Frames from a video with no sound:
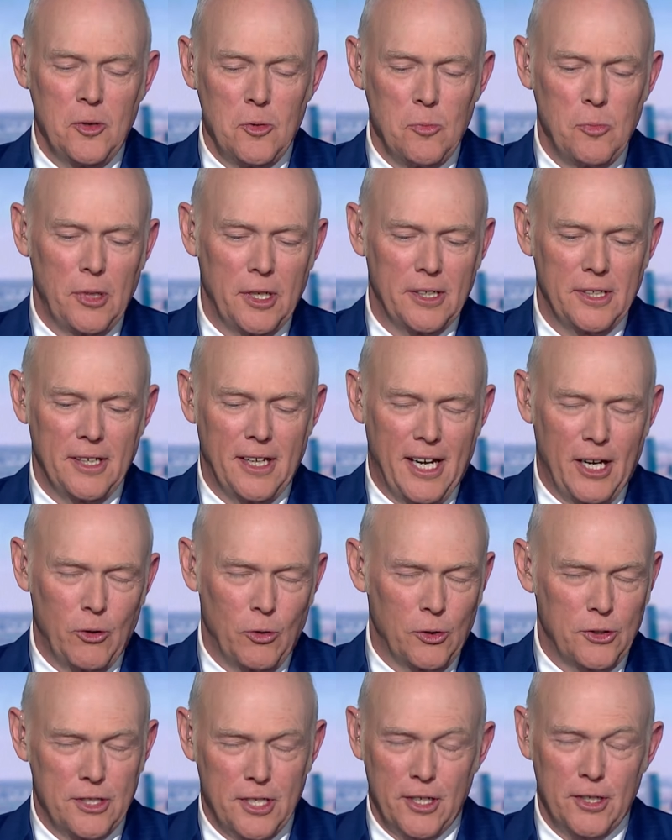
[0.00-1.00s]
but I
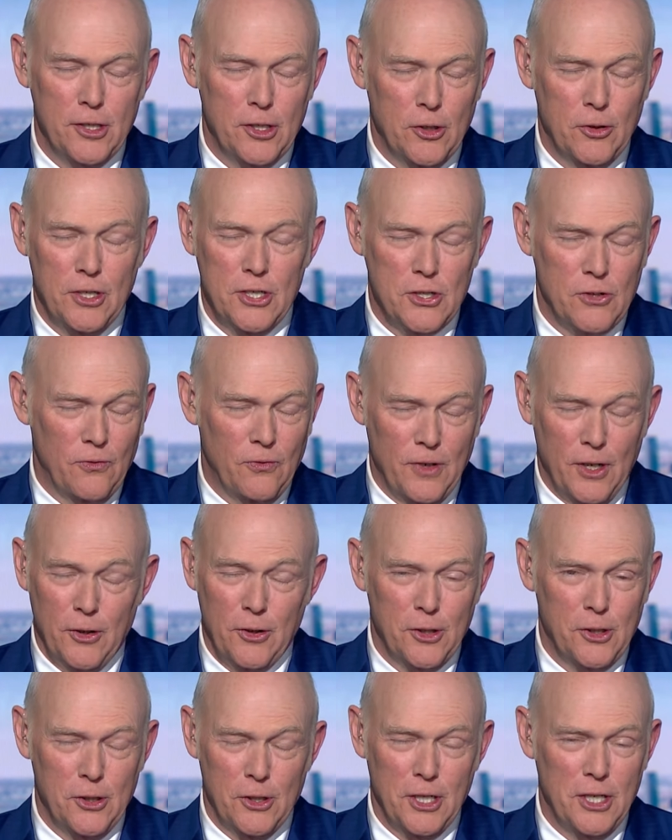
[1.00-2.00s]
will tell you he's a
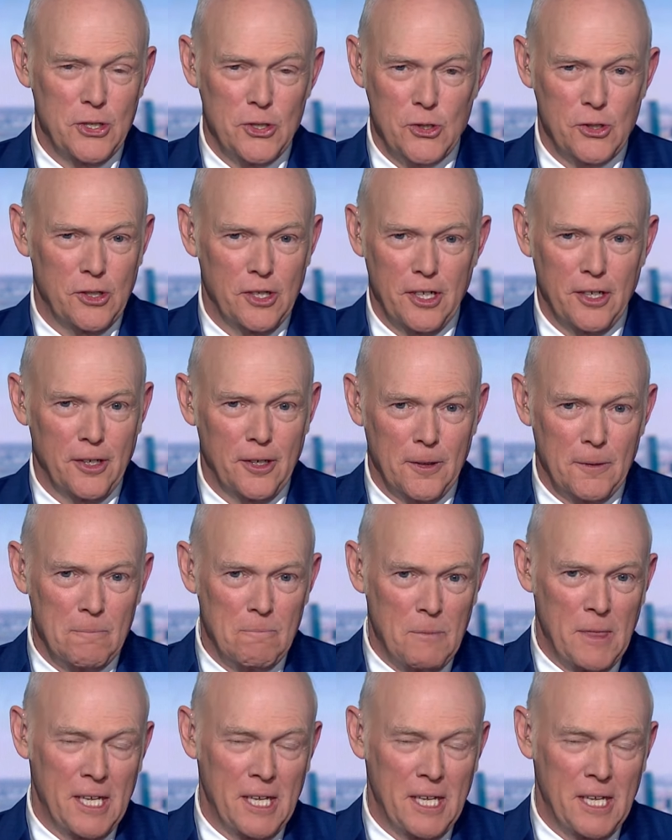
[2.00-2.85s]
very good engineer,